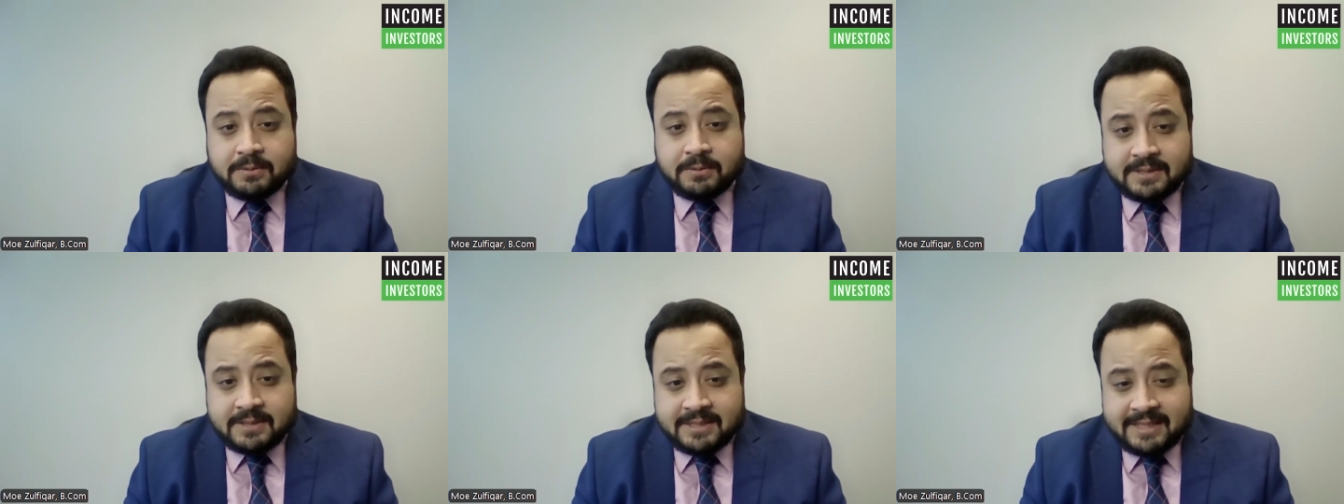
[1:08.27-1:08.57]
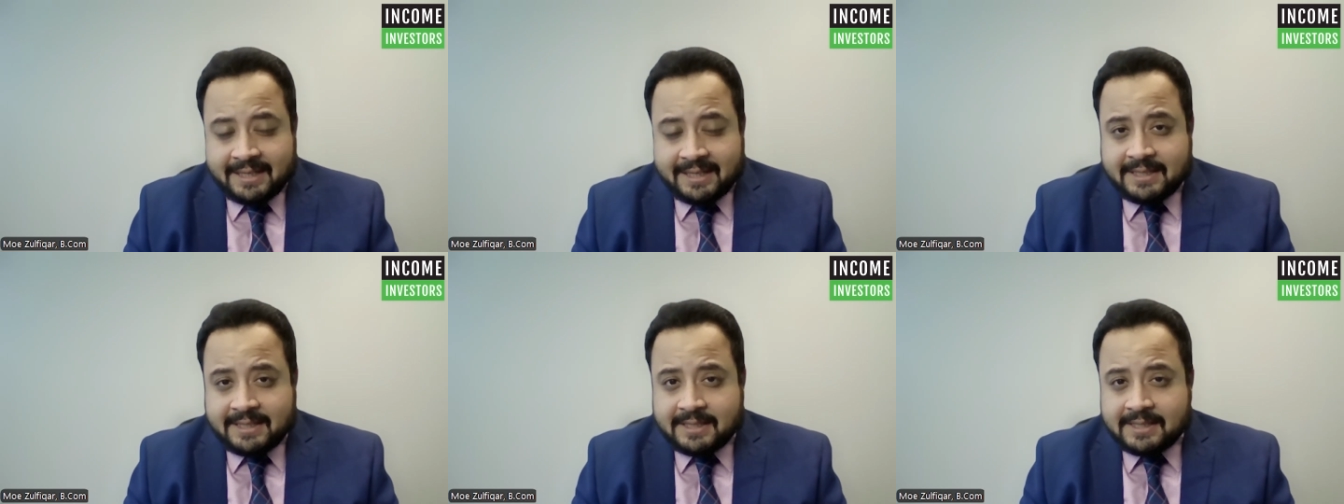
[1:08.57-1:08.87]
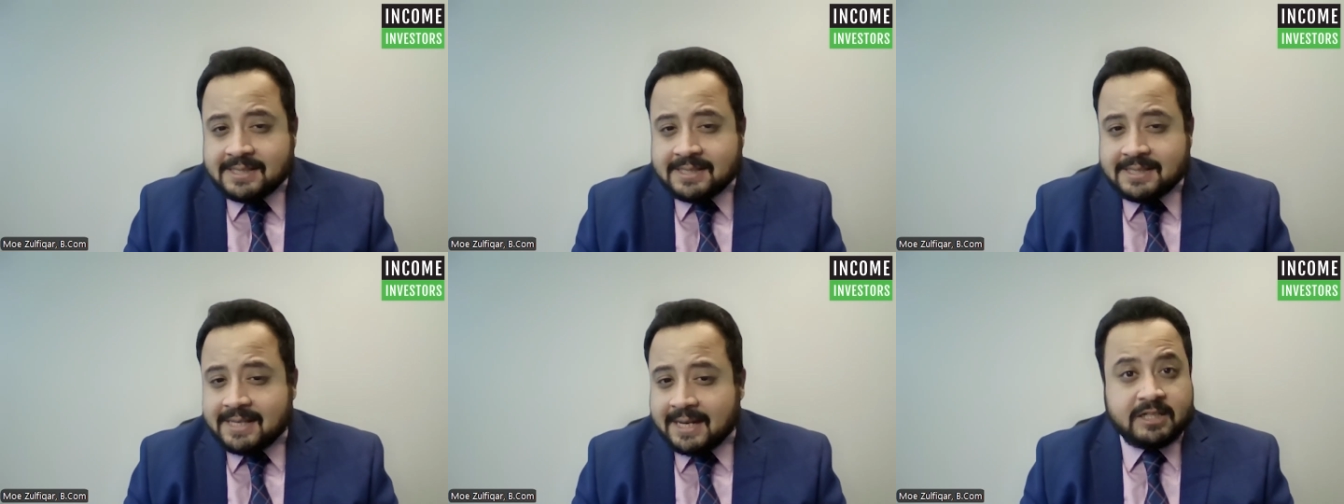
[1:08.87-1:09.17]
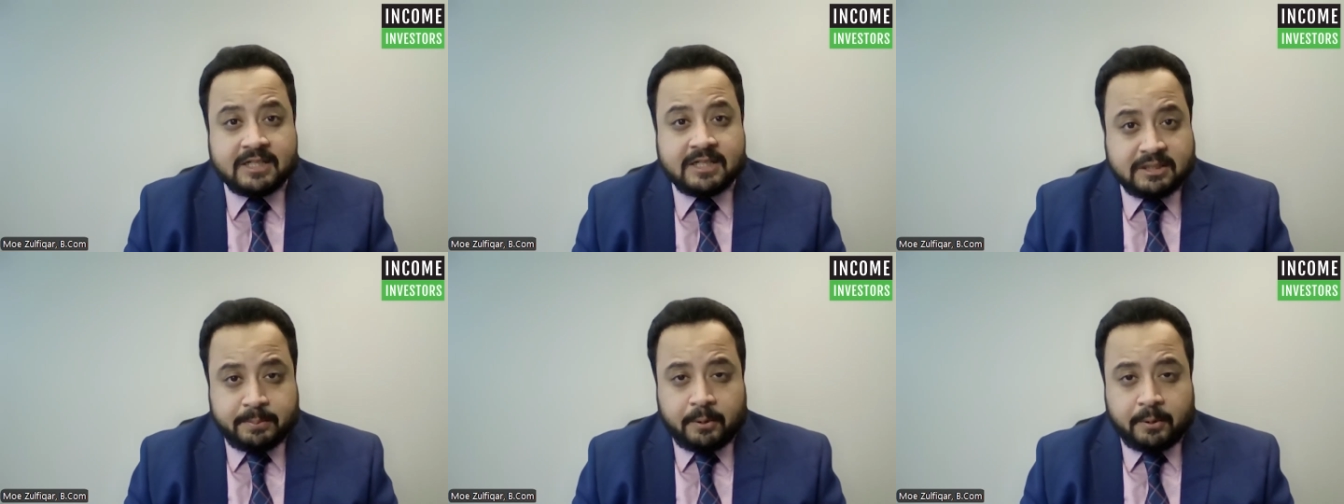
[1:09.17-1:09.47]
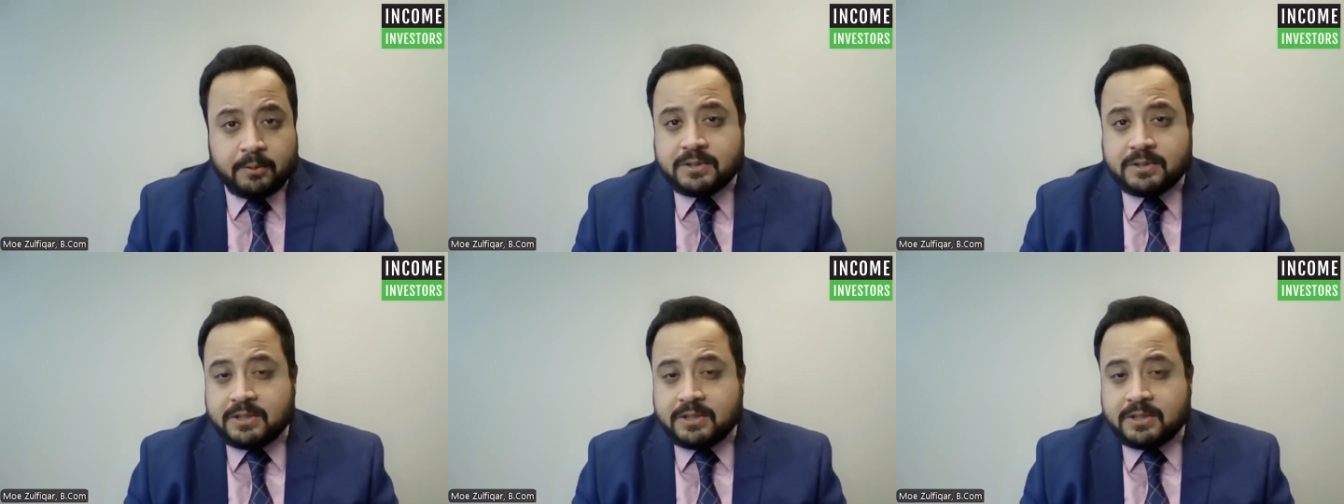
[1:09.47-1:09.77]
sectors that are
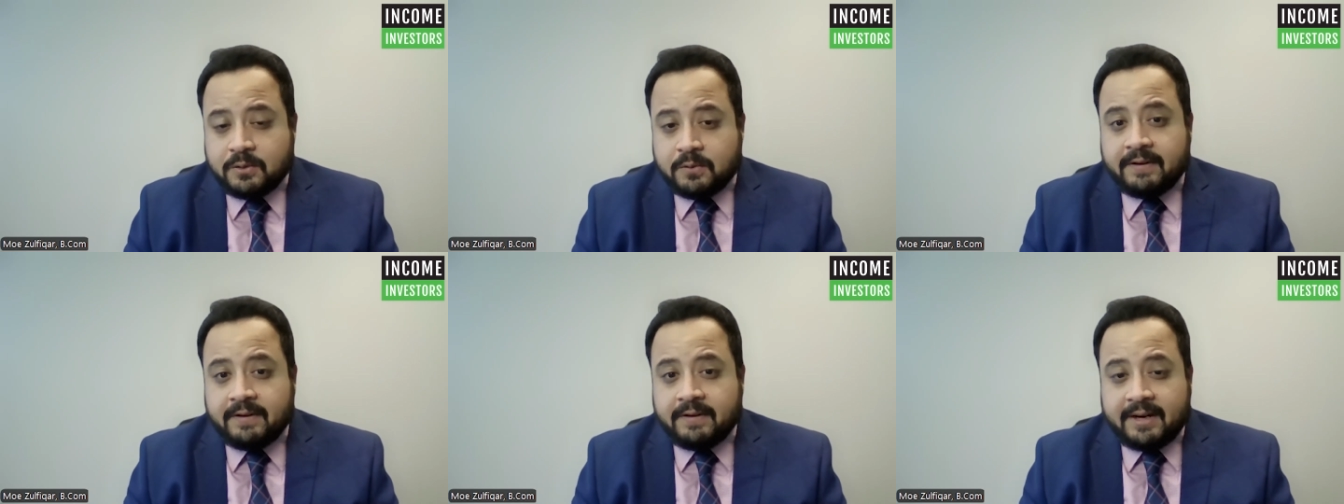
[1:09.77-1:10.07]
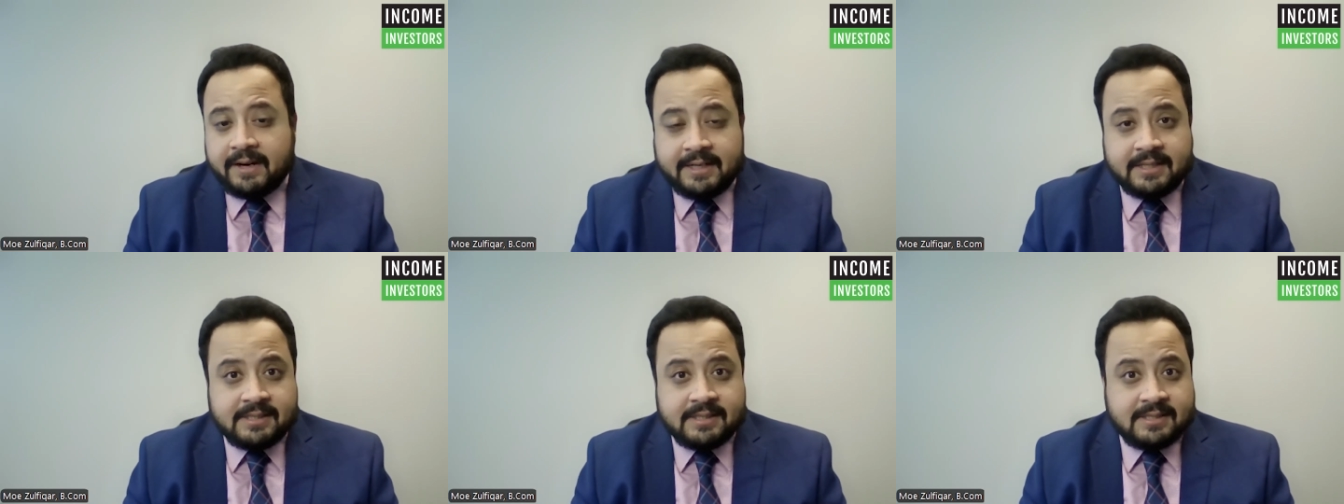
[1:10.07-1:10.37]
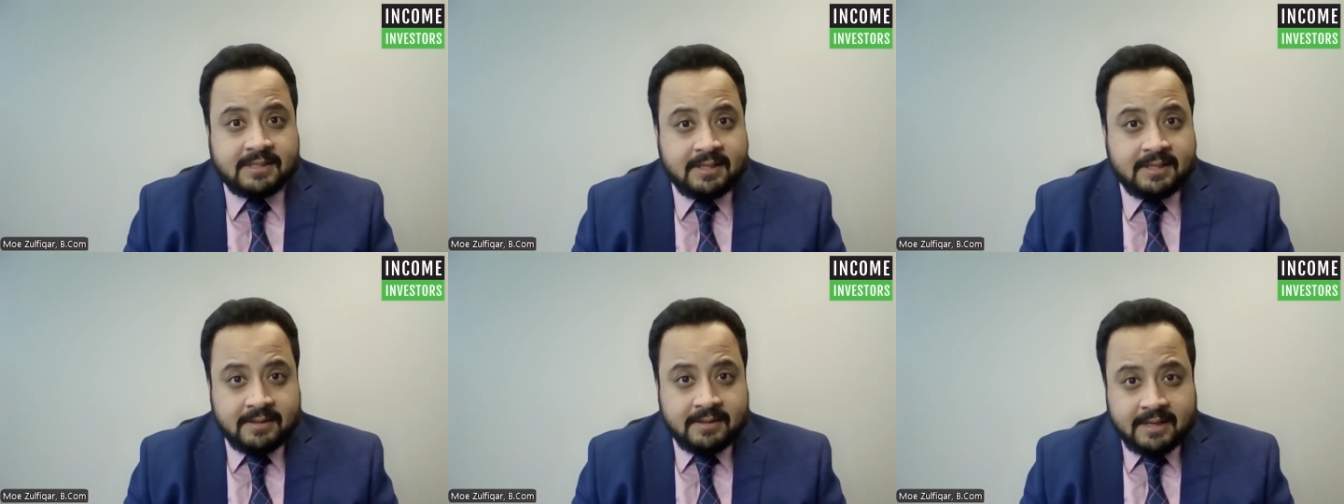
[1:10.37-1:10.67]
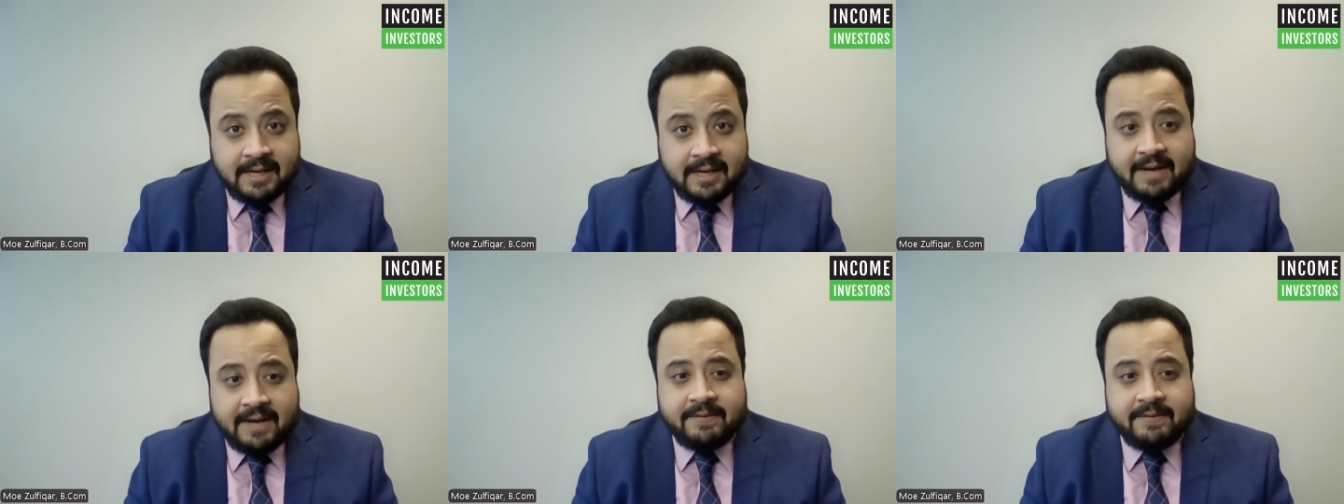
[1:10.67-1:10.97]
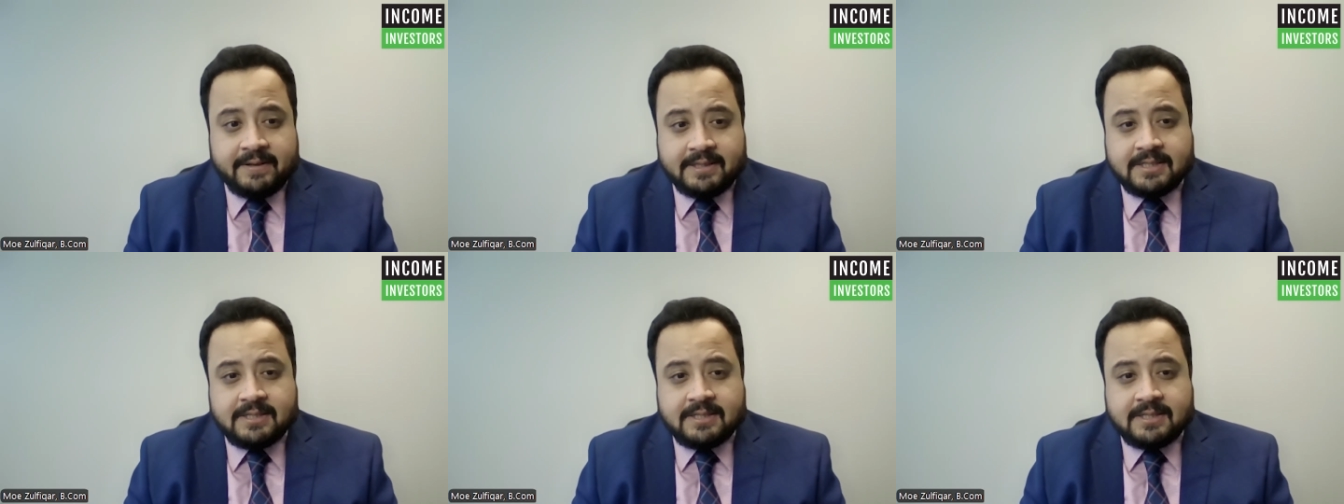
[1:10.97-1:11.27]
exposed to various
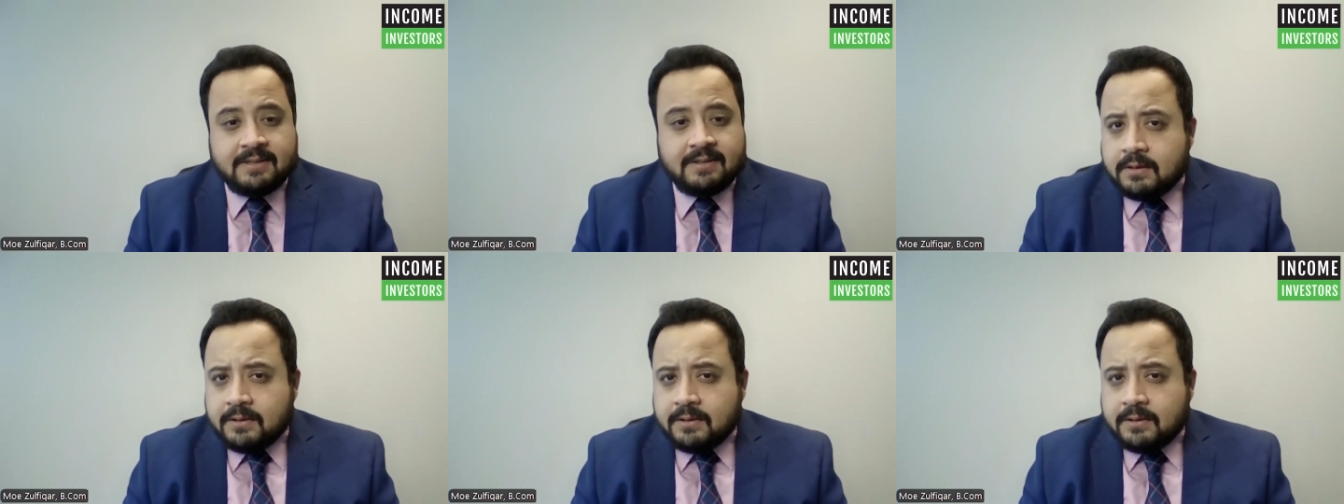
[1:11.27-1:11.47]
headwinds.